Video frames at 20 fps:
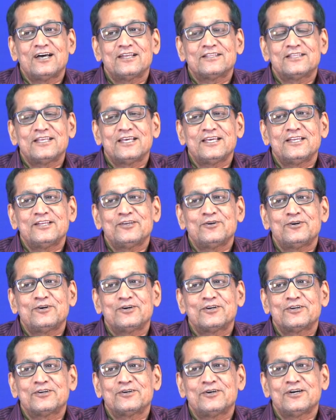then
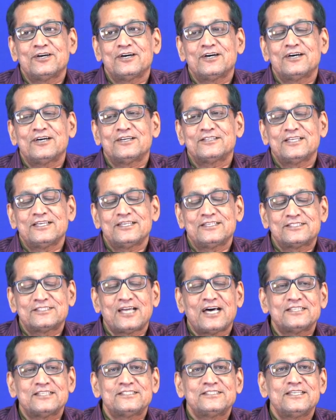your the
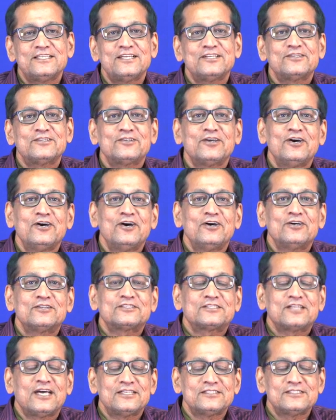transient
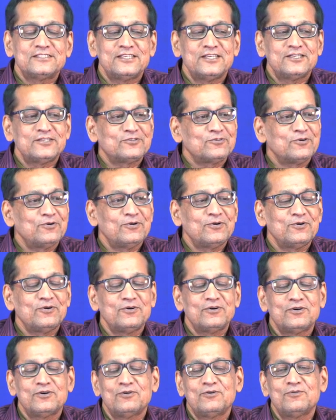
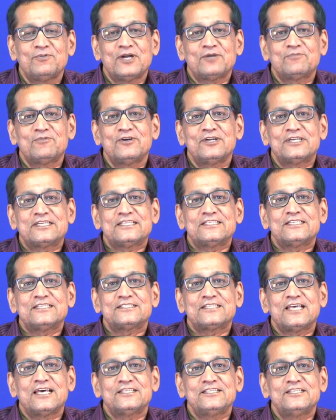over
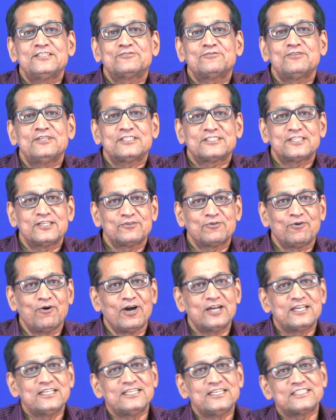voltages and insulation
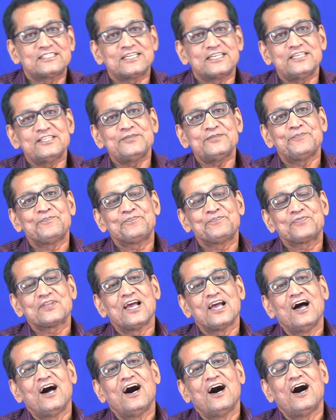coordination.
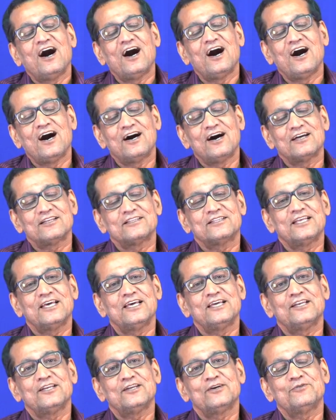
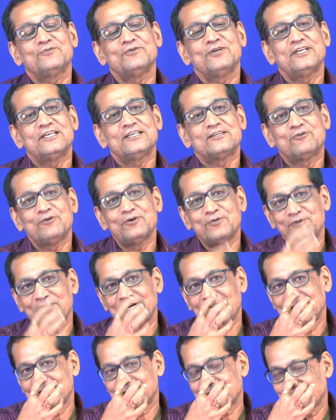Then we will go
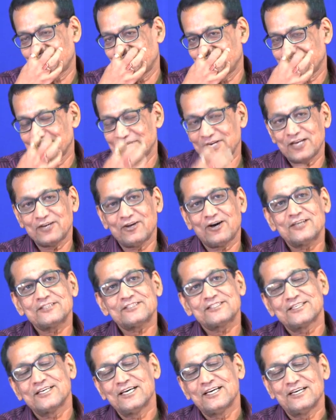for corona
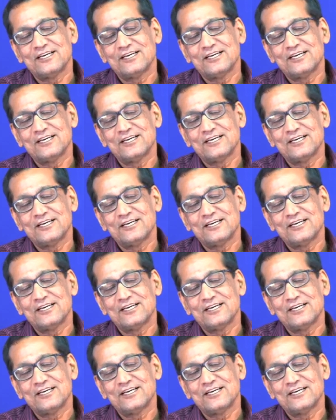loss,